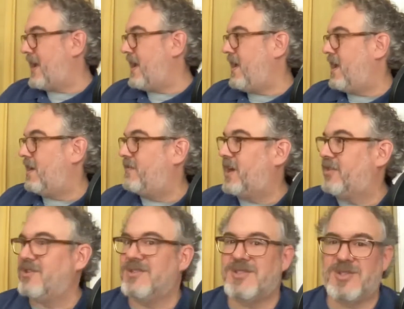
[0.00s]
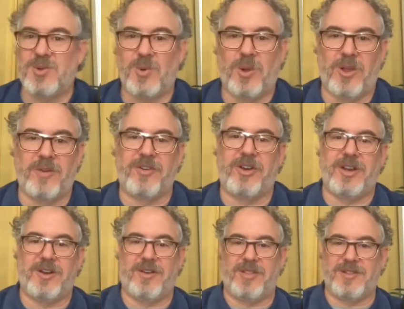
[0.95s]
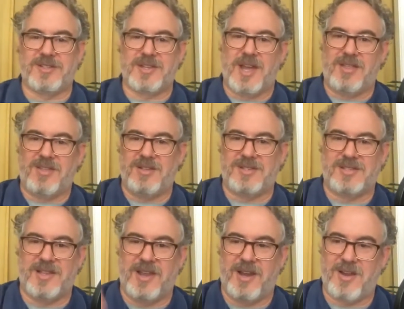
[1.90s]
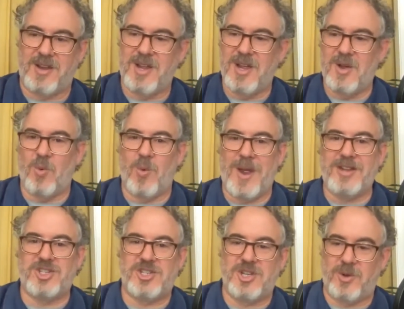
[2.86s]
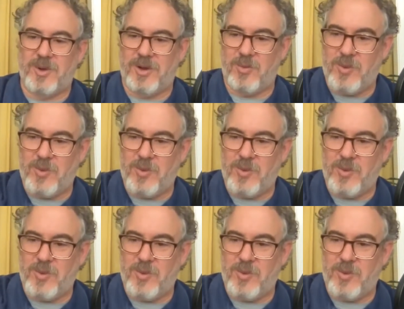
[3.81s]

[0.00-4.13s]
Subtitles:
hey, I've got this tool over here that's got this like wedge to it.